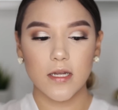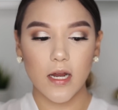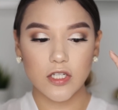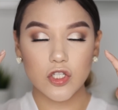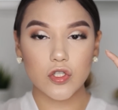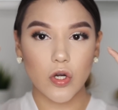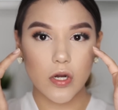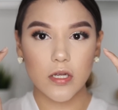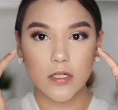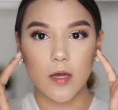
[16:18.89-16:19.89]
I just
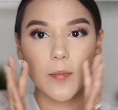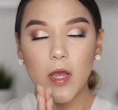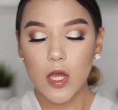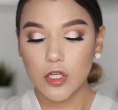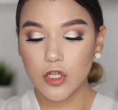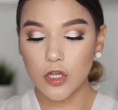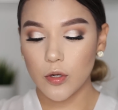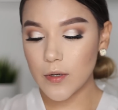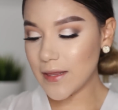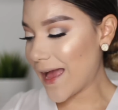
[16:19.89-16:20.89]
darkened up the
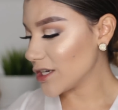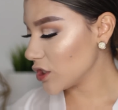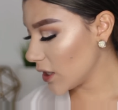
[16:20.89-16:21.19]
lower lash